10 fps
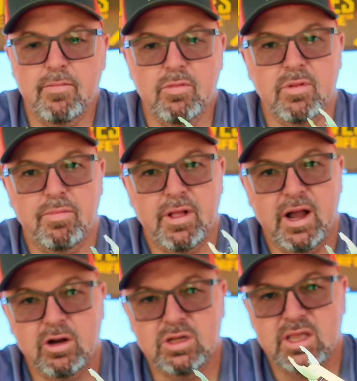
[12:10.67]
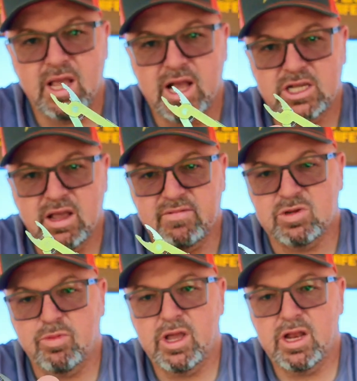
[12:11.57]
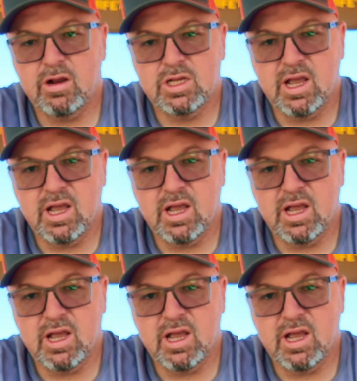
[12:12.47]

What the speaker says: Boom, the pliers. They actually have a spring in here,